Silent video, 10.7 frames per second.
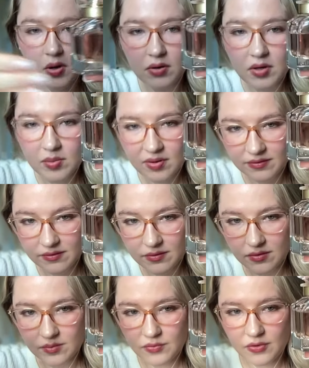eau de
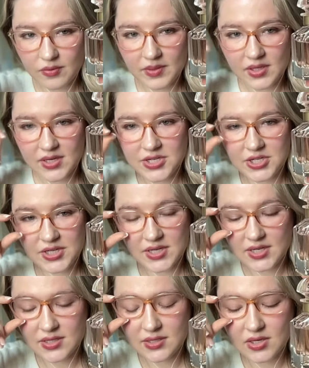parfum formulation.
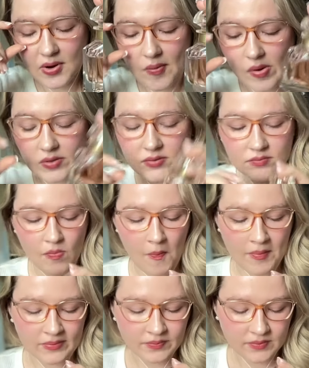So
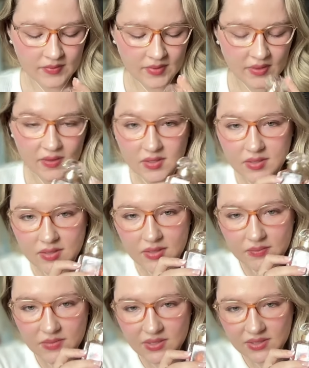this
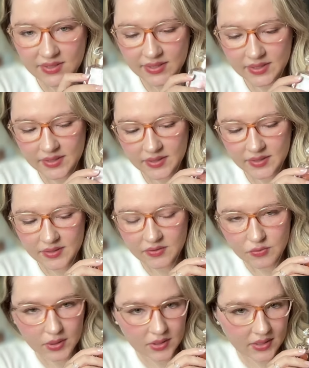comes in like a
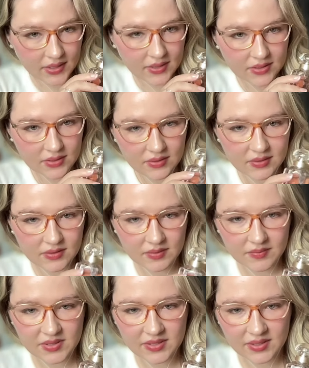toilette. This
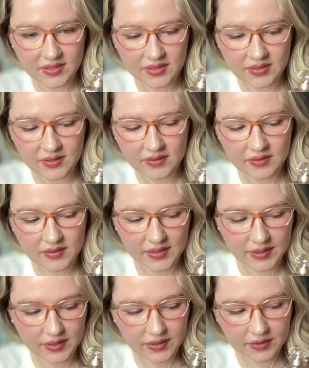comes in like another, like a
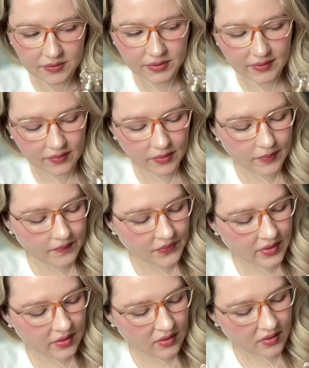higher level,
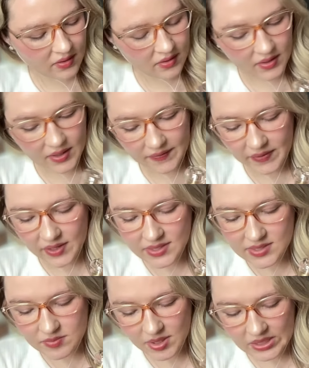and they
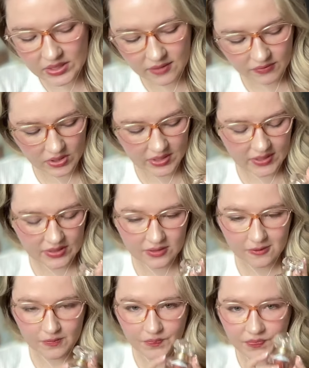smell differently. So
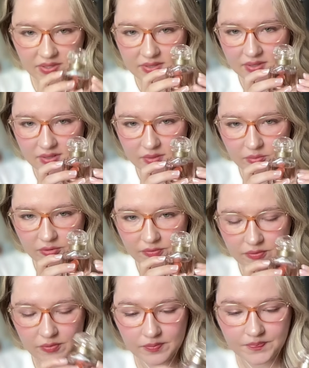this is the perfume.